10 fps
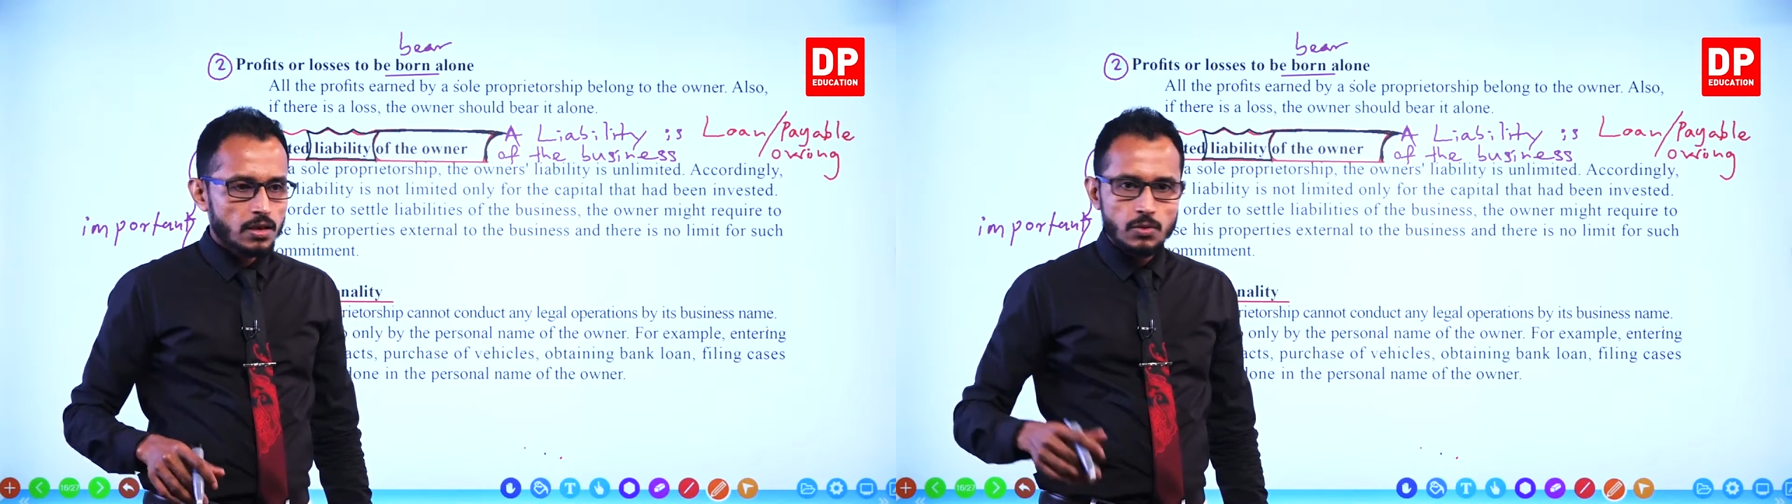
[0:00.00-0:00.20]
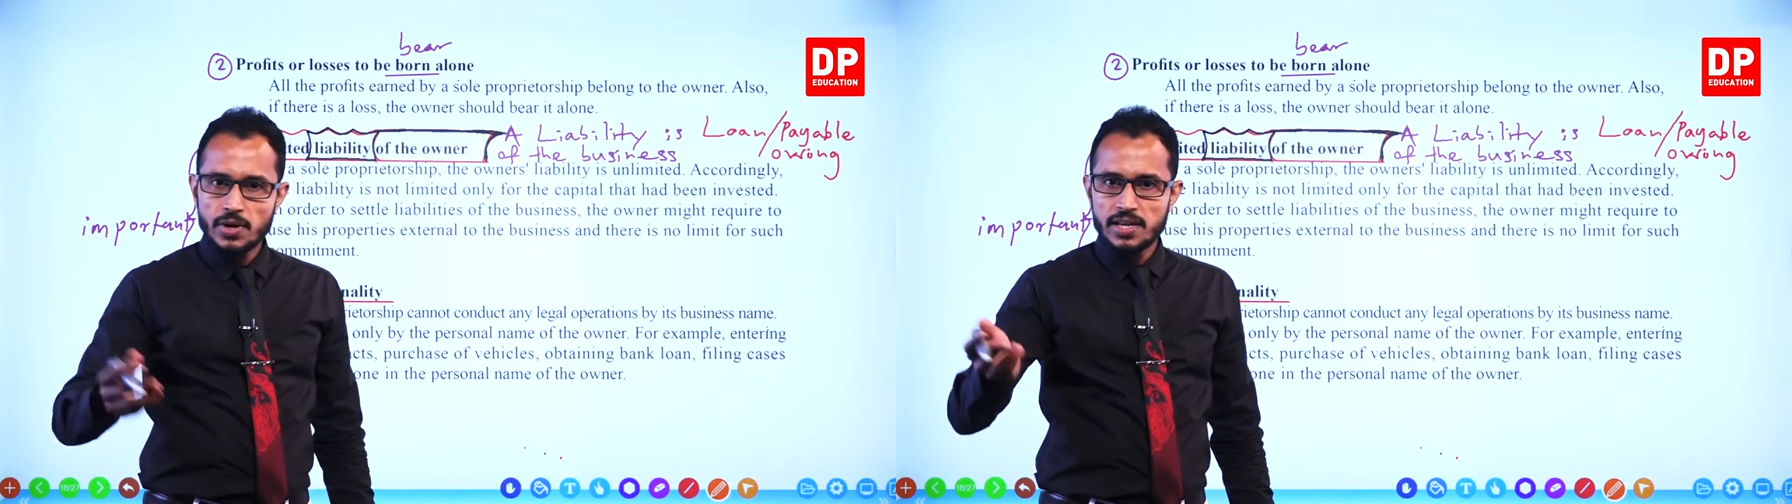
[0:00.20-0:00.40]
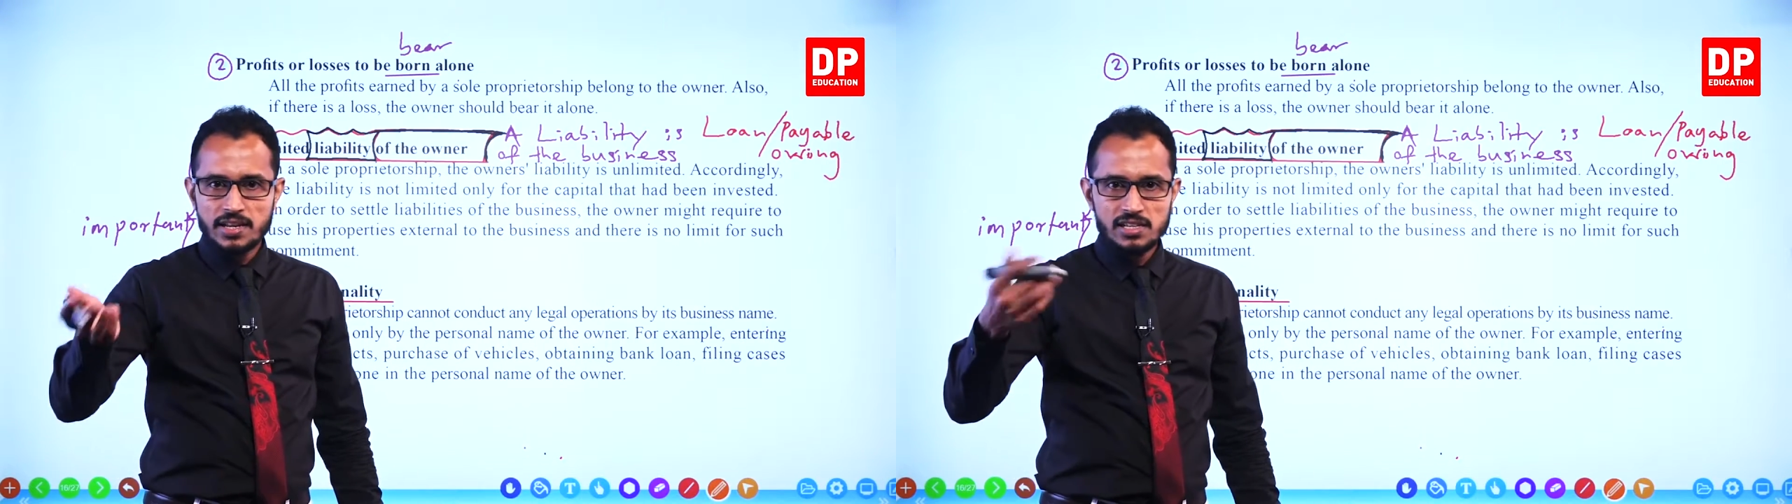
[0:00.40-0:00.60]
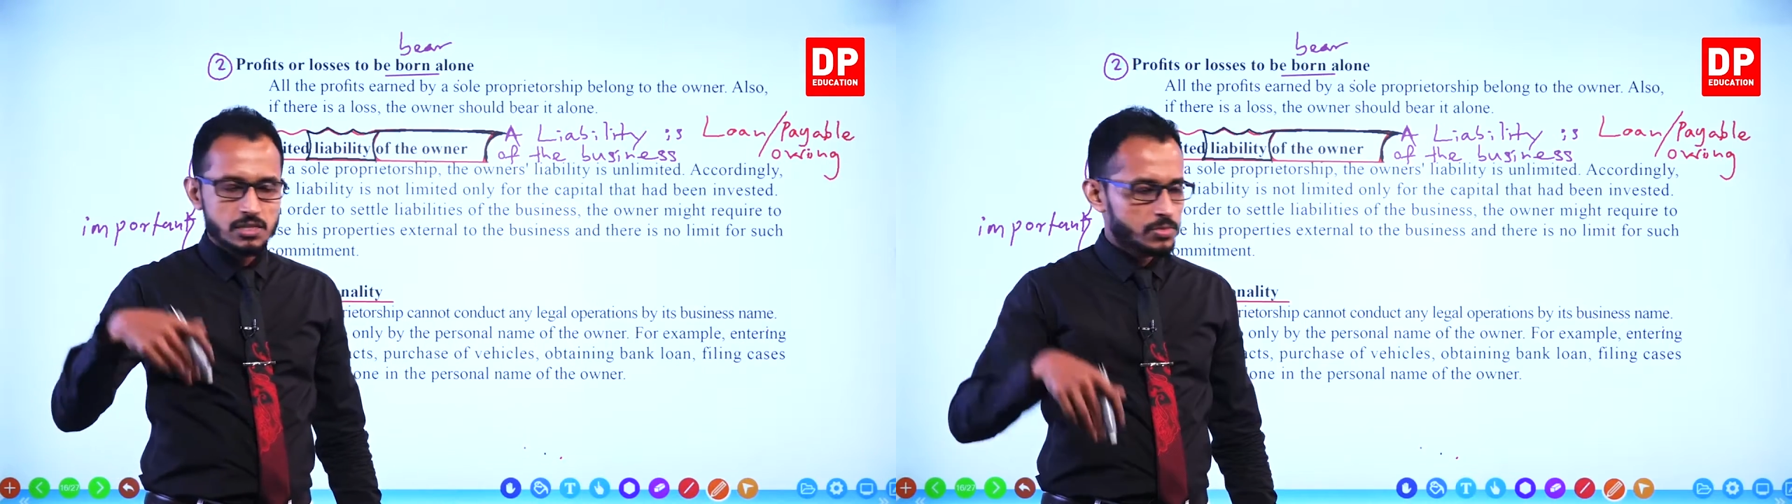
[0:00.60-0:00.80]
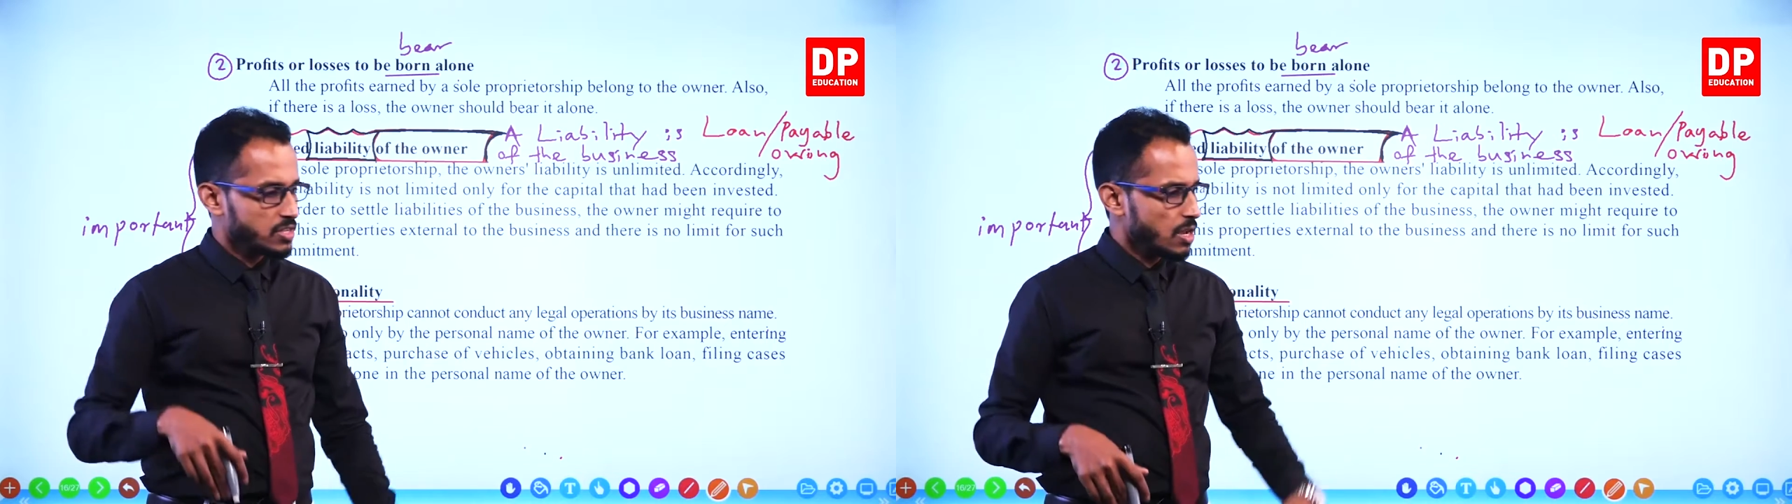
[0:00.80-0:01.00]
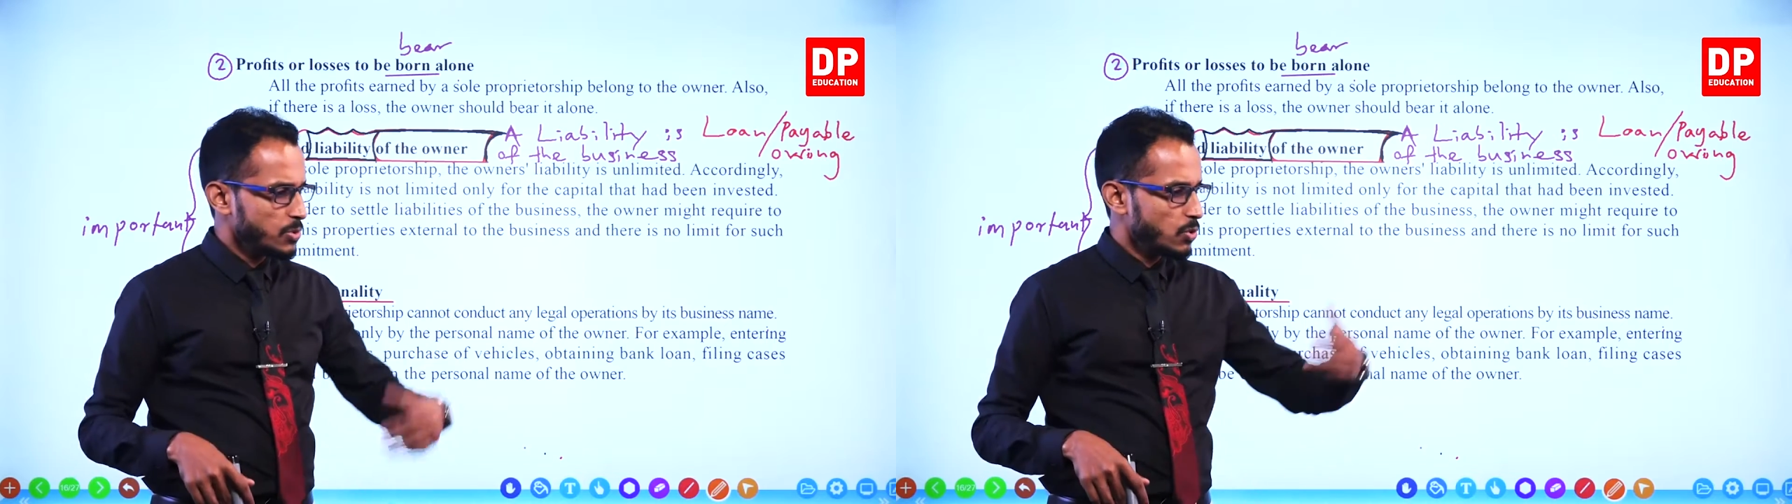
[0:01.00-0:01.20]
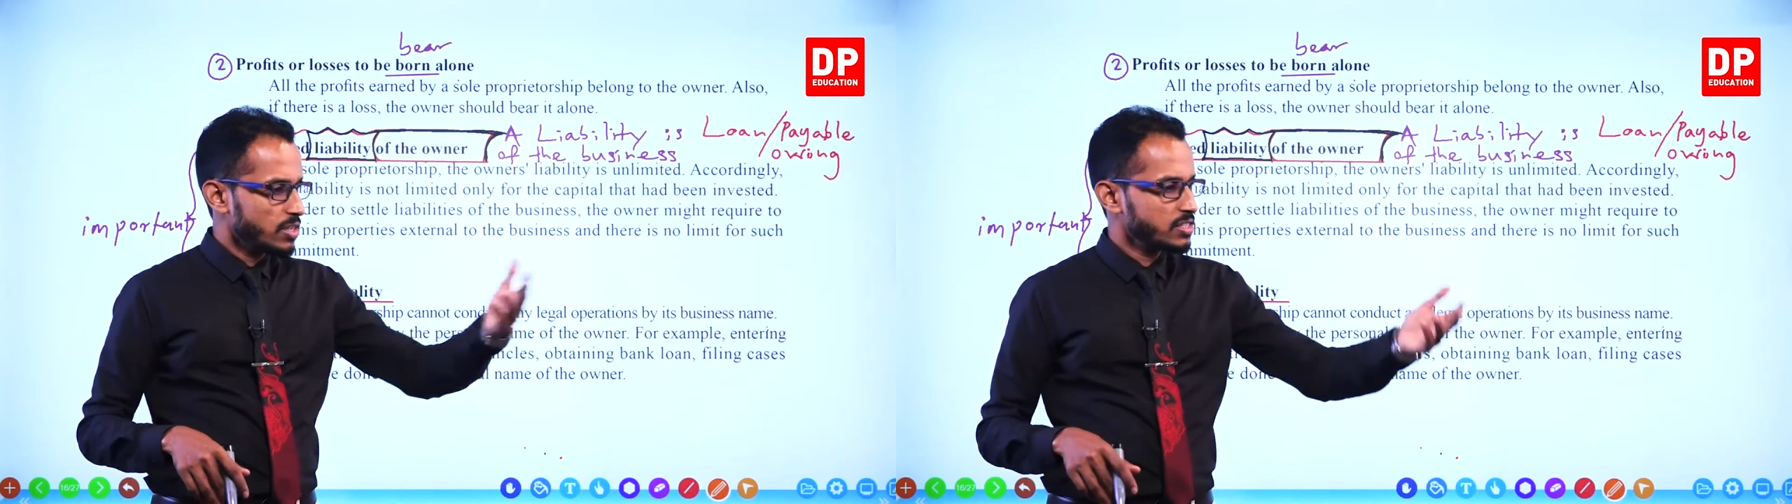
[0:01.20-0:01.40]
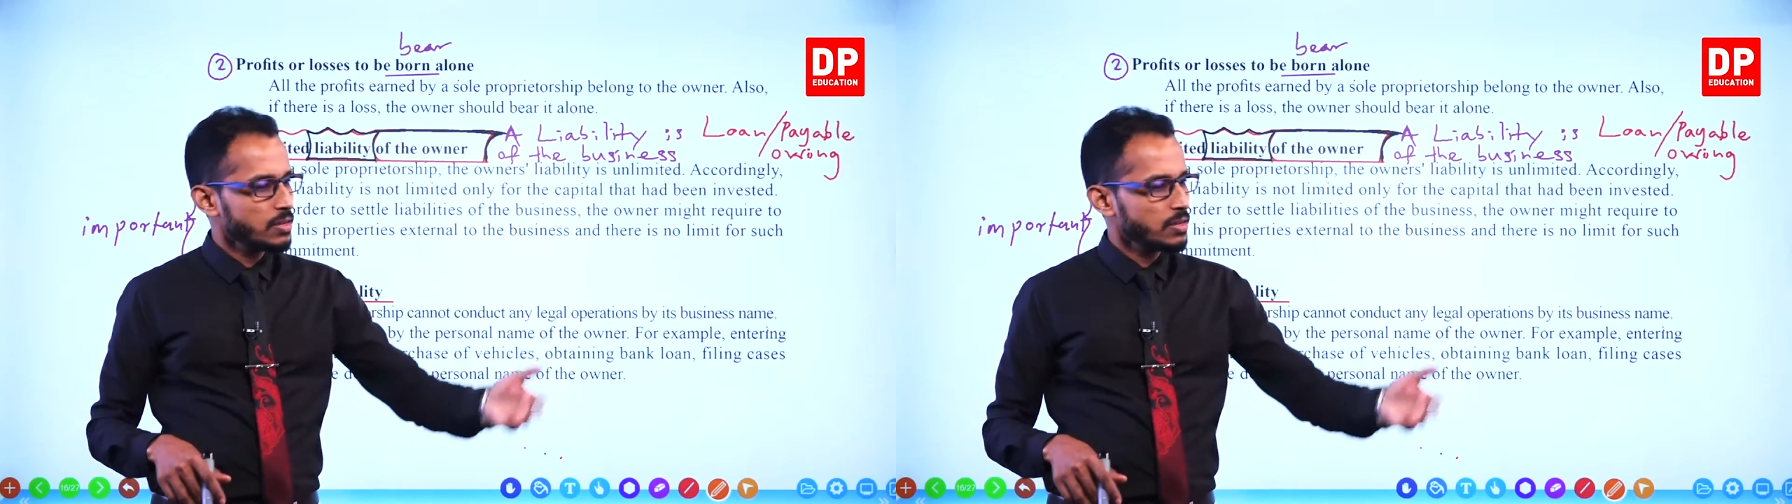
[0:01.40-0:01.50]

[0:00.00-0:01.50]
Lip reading: When customers come, you ask